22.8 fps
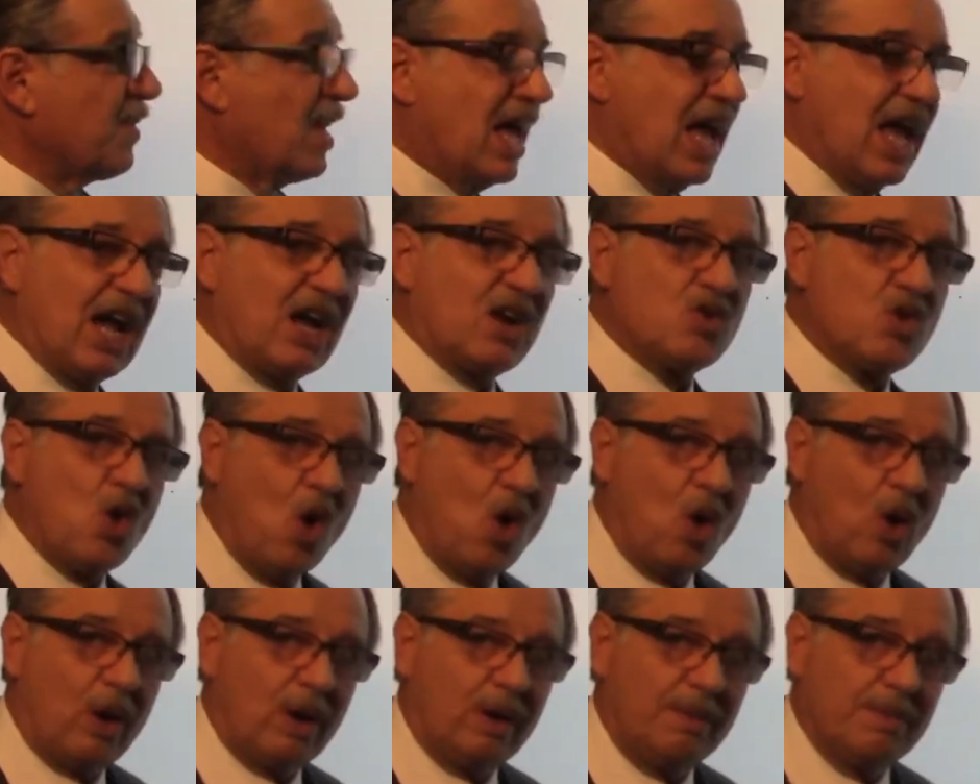
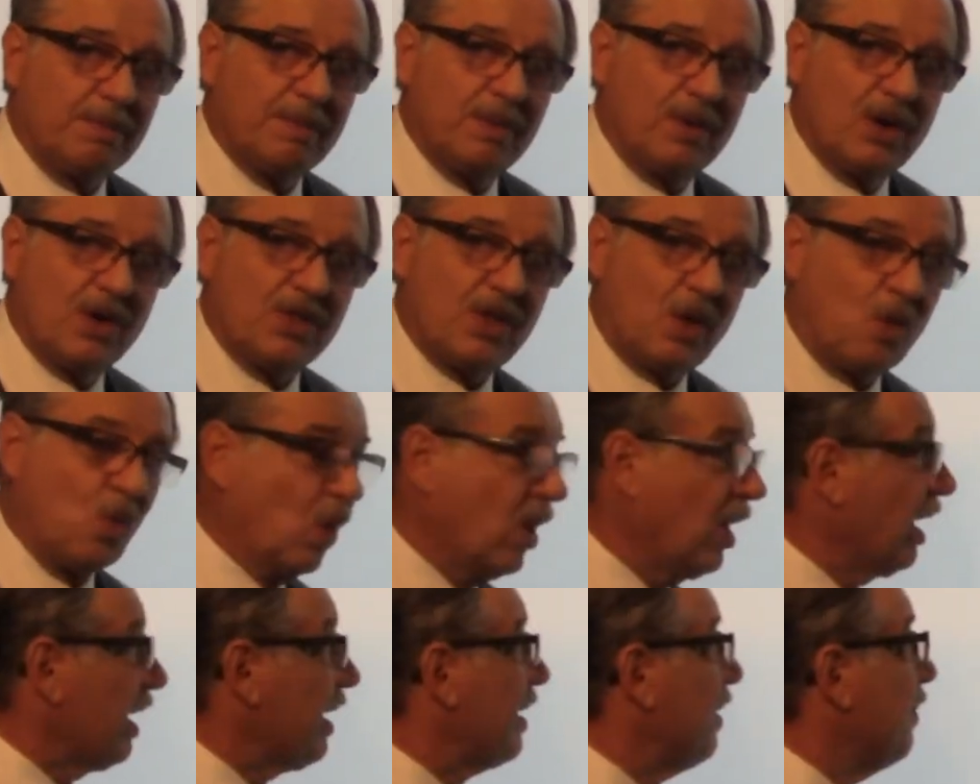ignore the
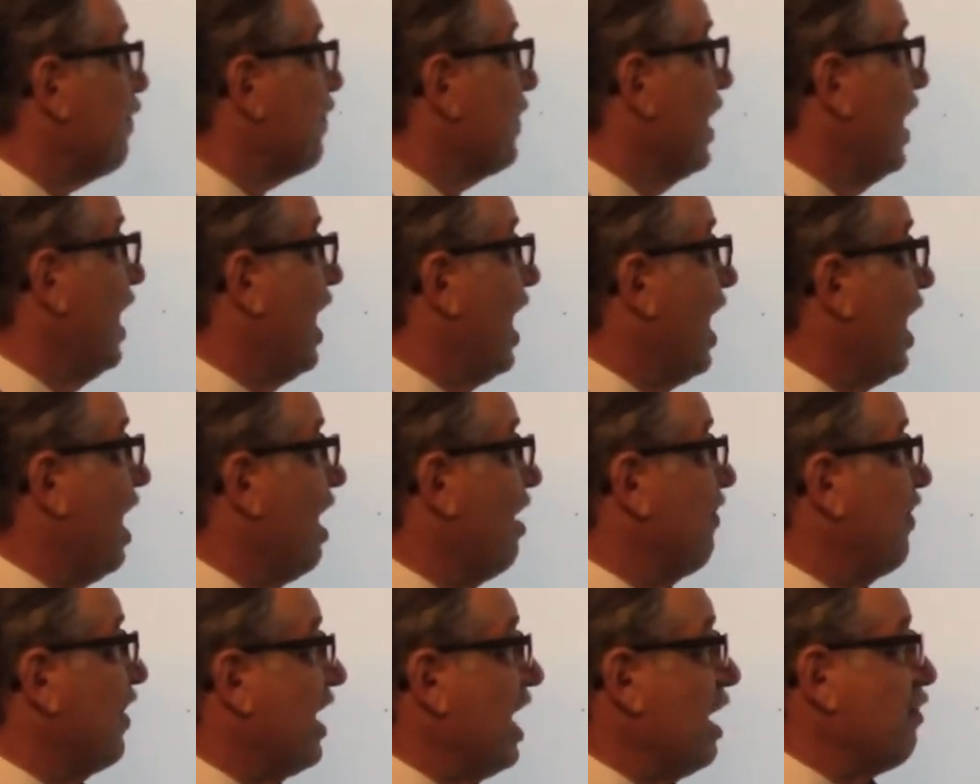work
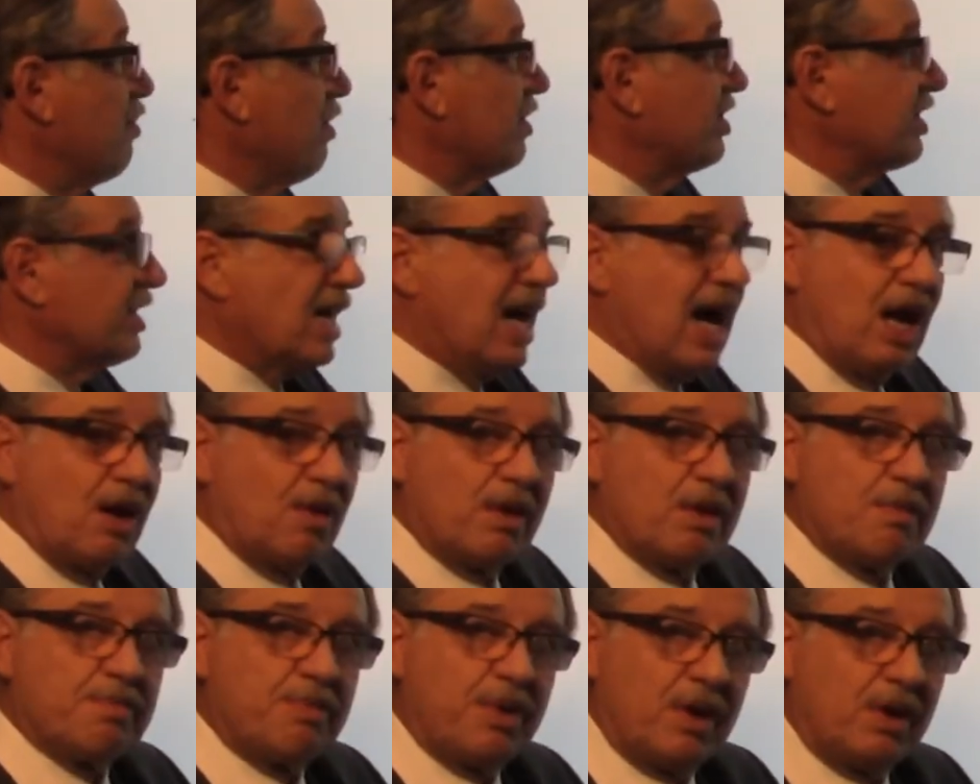of Hebrew
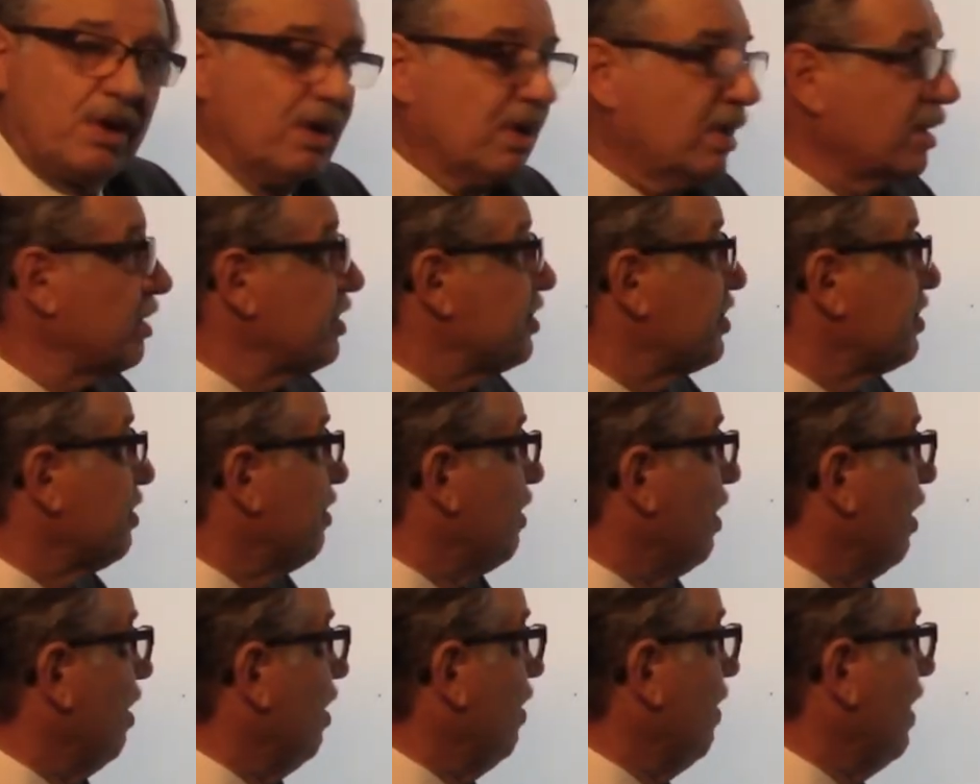scholar Umberto
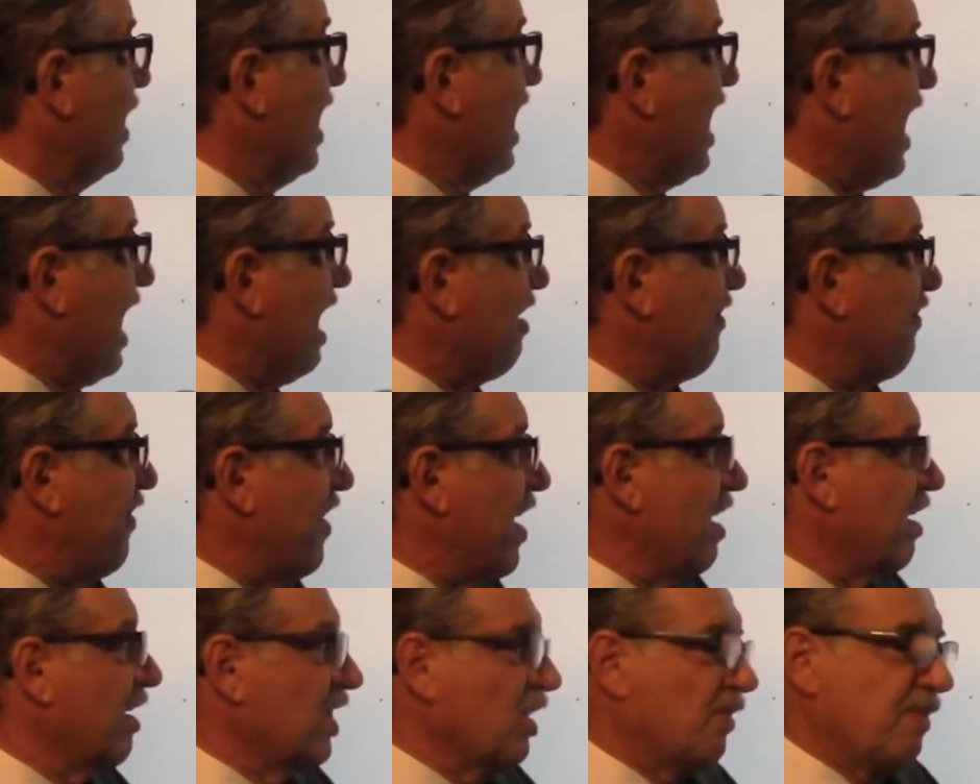Cassuto and
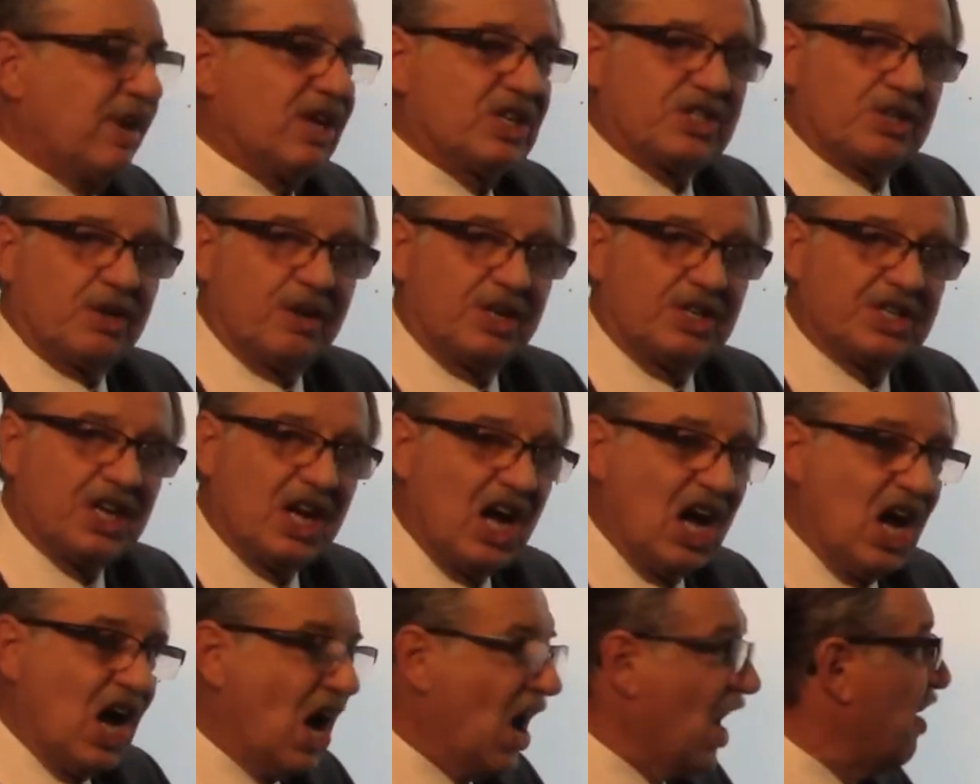follow the research
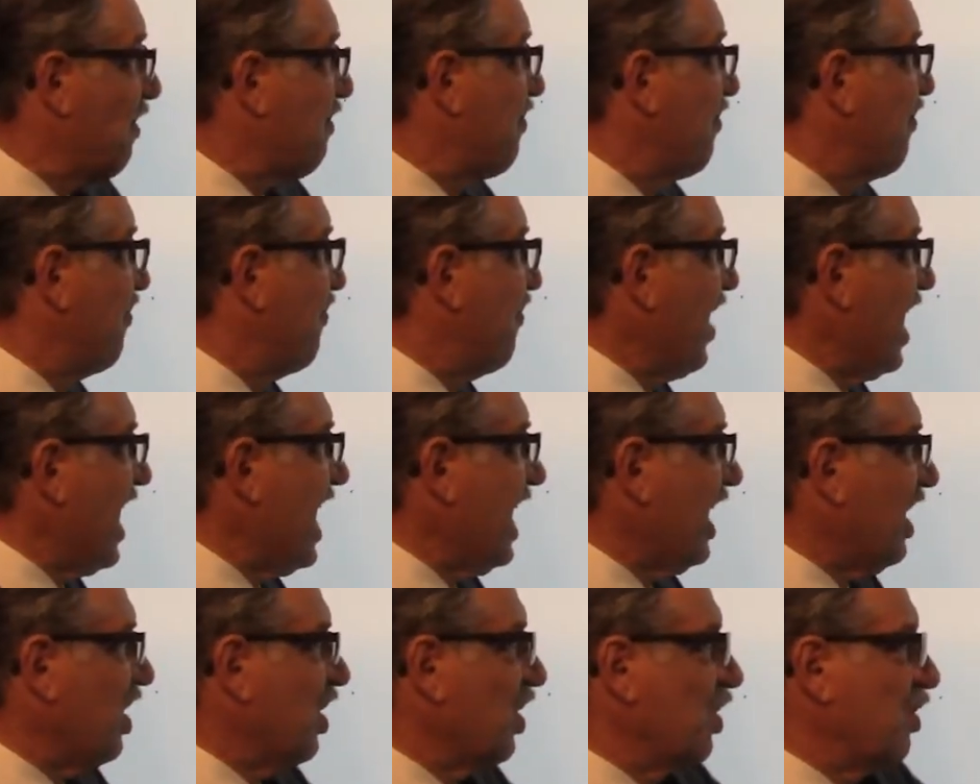of
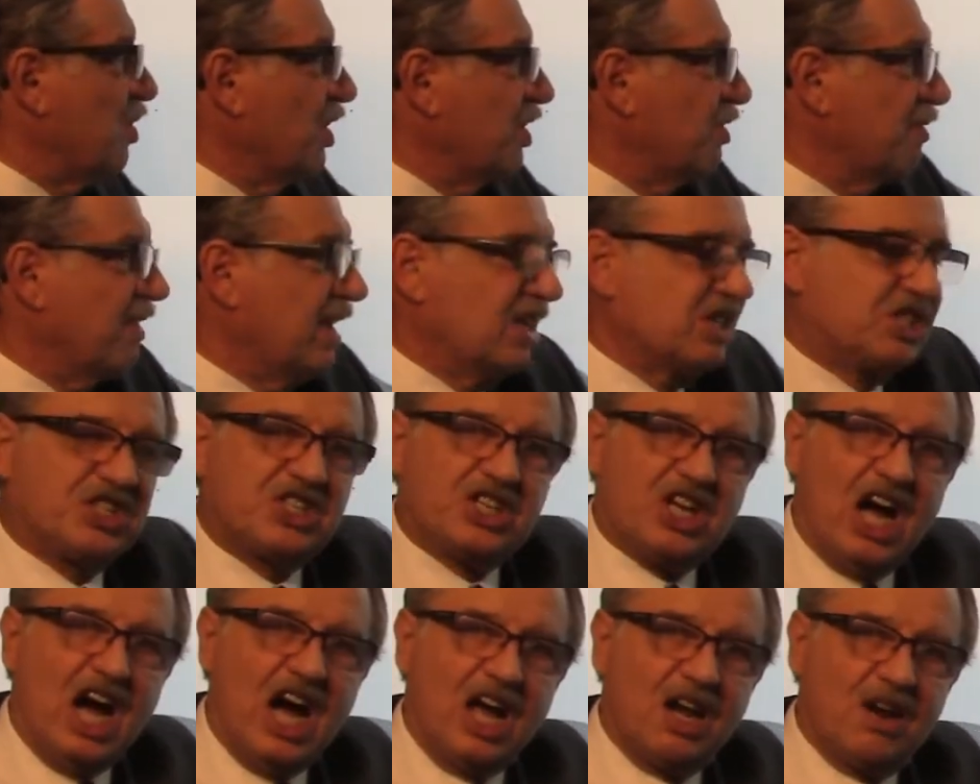fake Lutheran
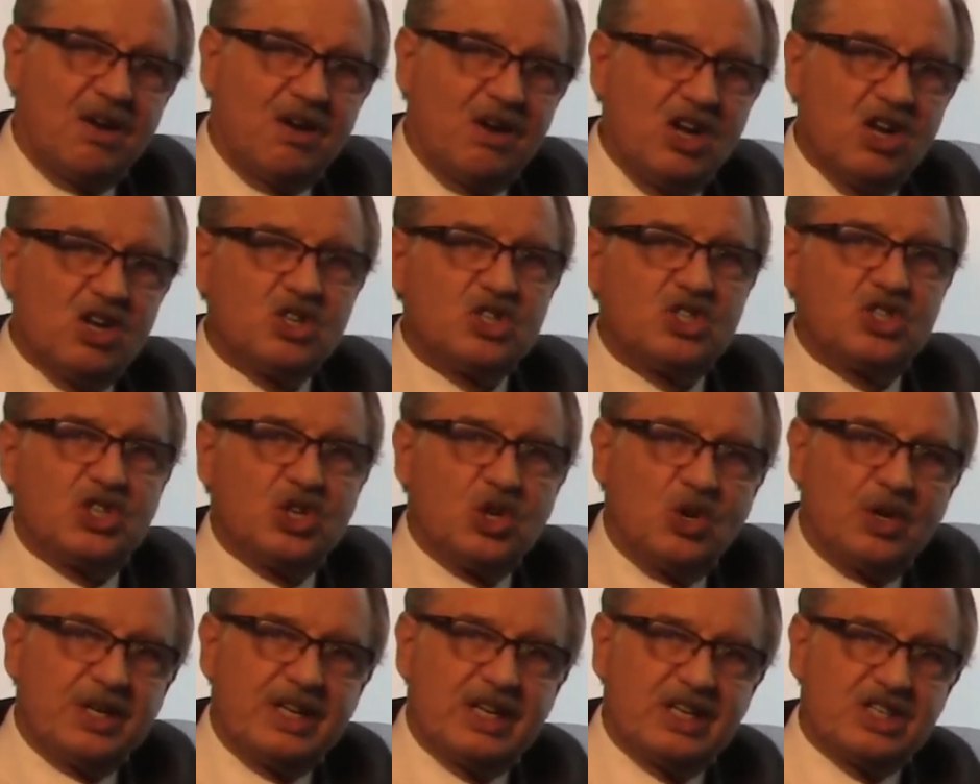scholar
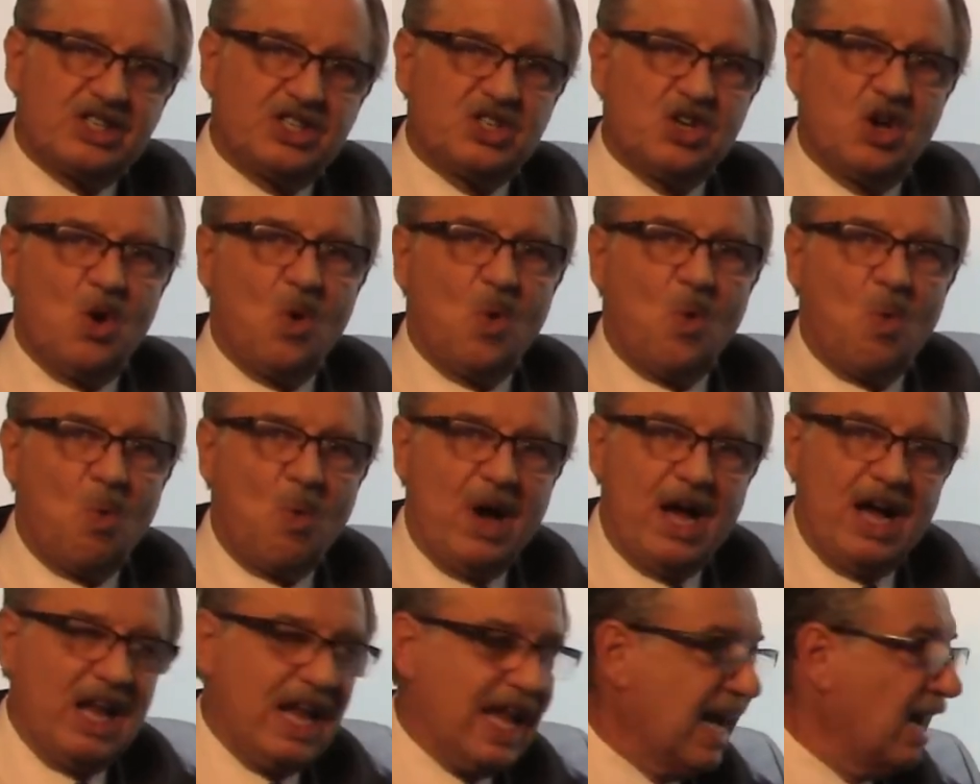Julius
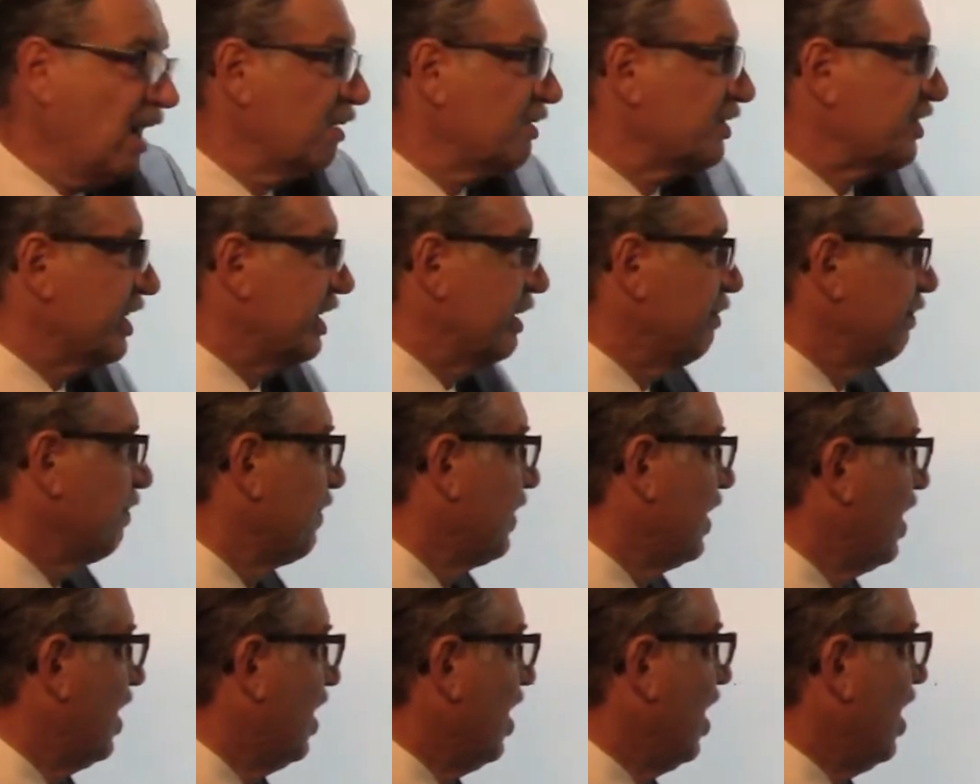Wellhausen
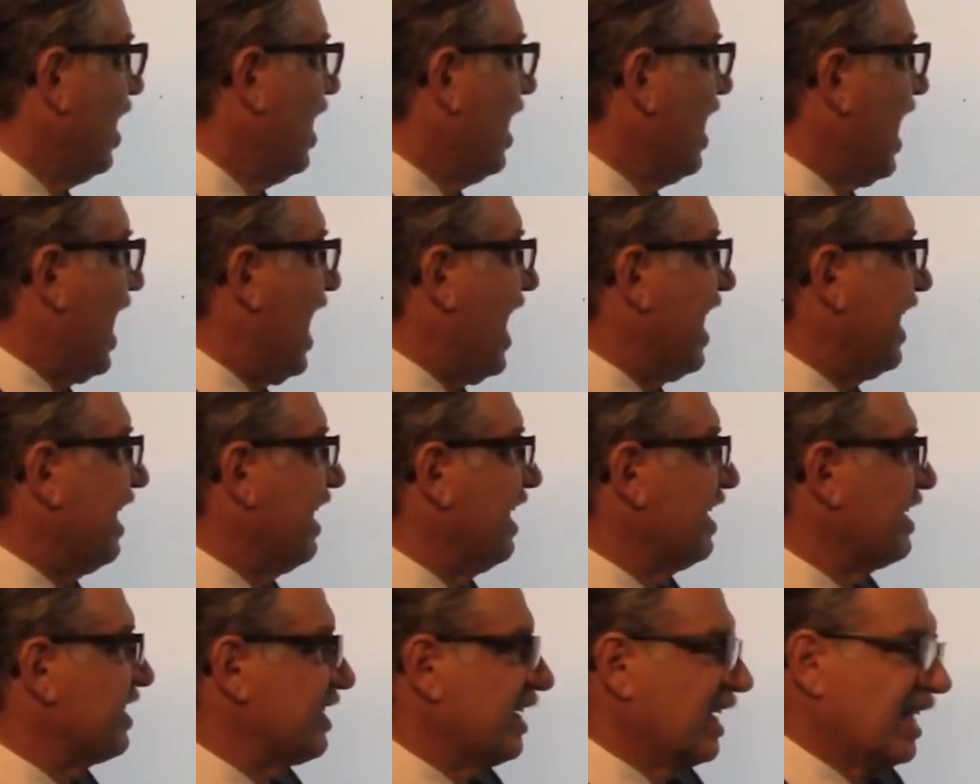and
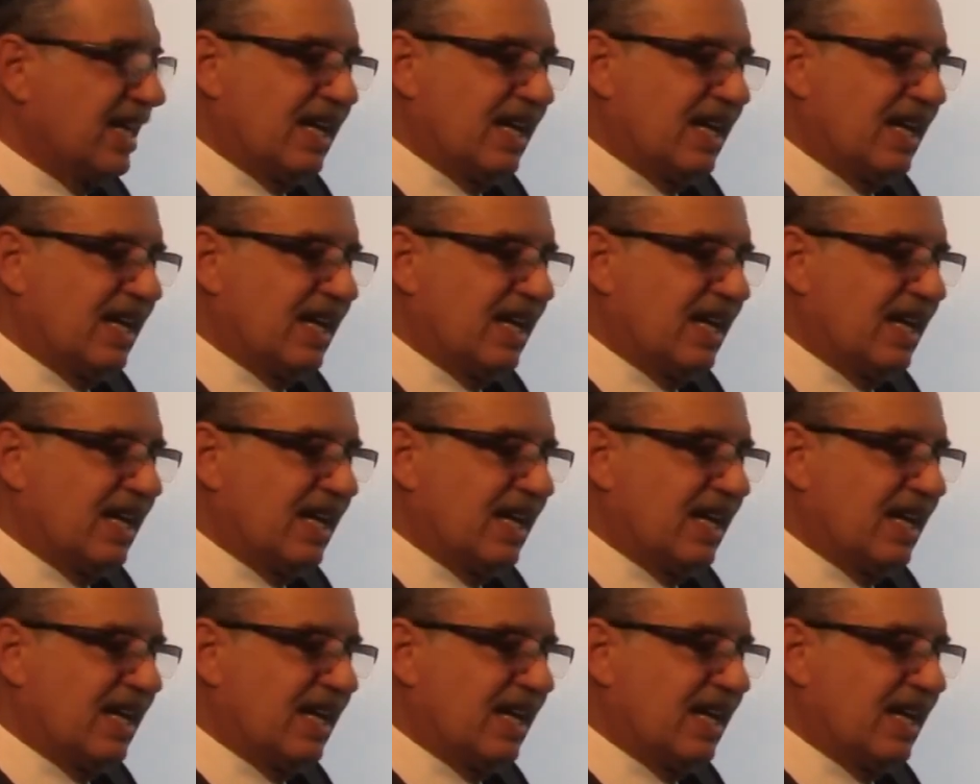his